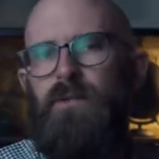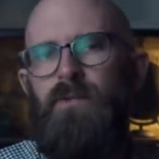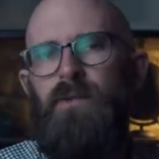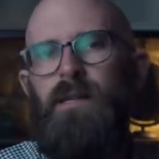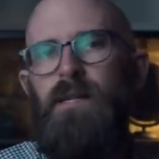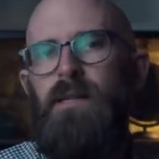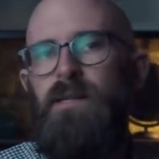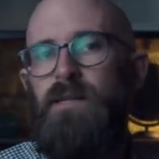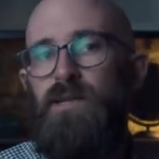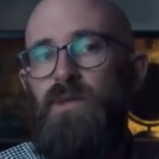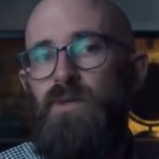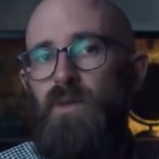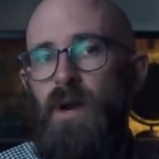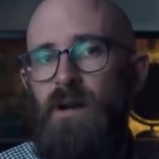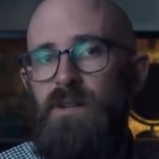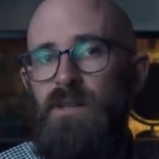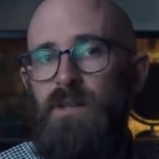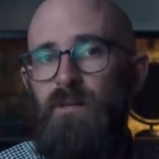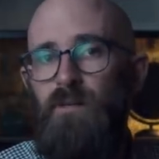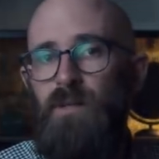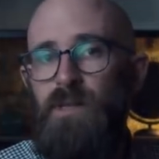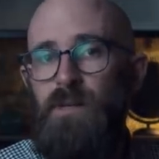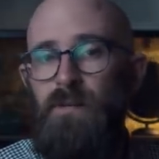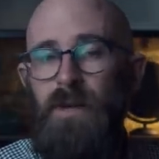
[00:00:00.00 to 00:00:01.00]
a
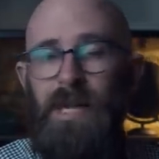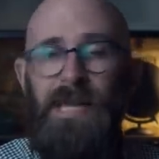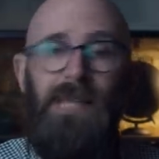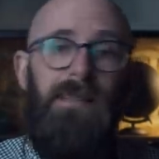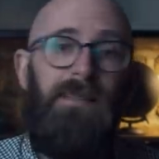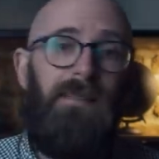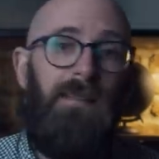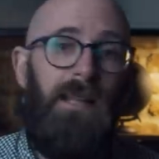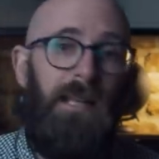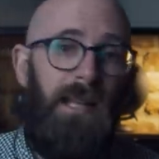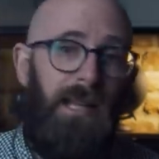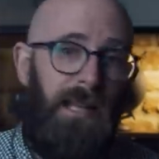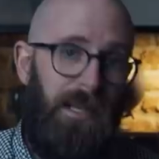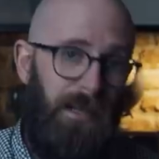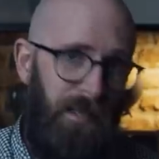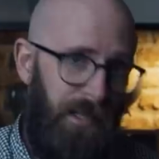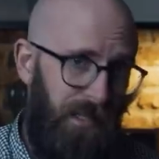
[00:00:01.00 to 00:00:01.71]
reconstruction was made in the late